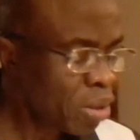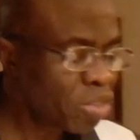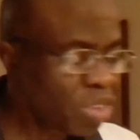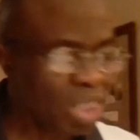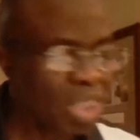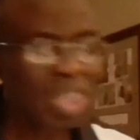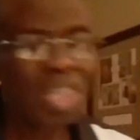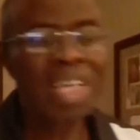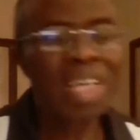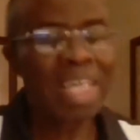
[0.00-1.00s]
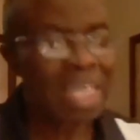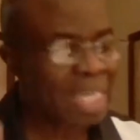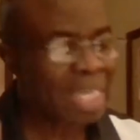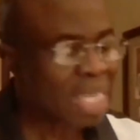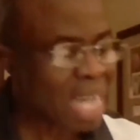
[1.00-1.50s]
You see,
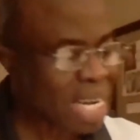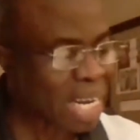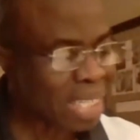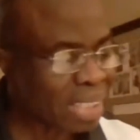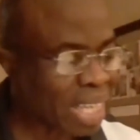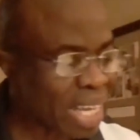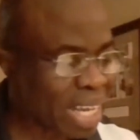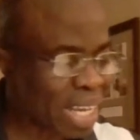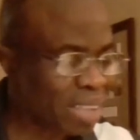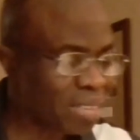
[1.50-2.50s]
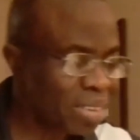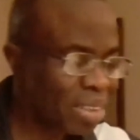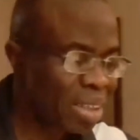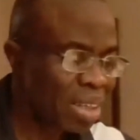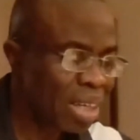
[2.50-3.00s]
gather the tares
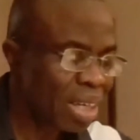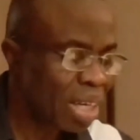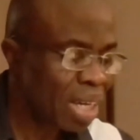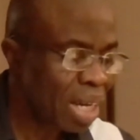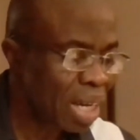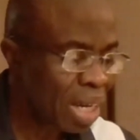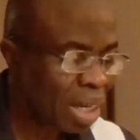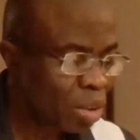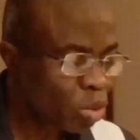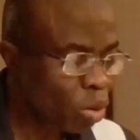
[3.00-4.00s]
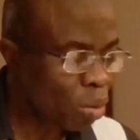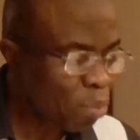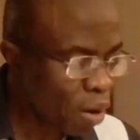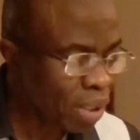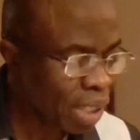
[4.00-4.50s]
to
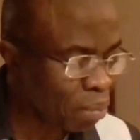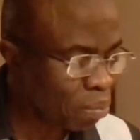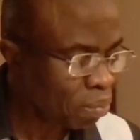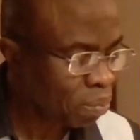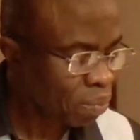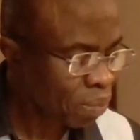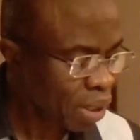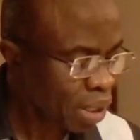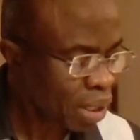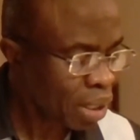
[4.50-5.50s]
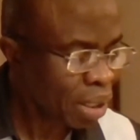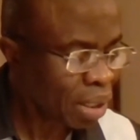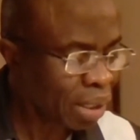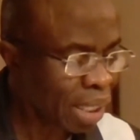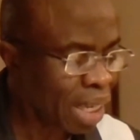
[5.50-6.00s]
bond them.
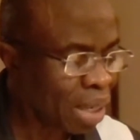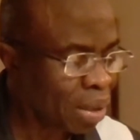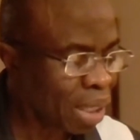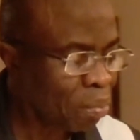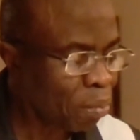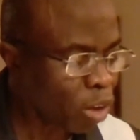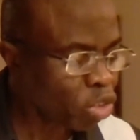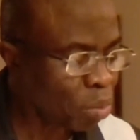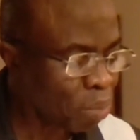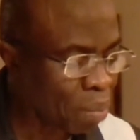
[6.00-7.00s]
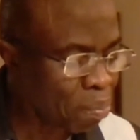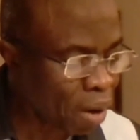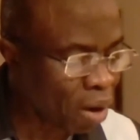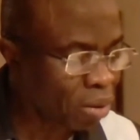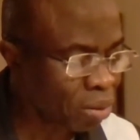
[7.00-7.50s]
They, they must be
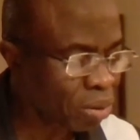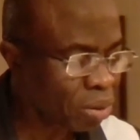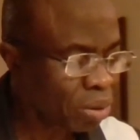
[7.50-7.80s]
bound,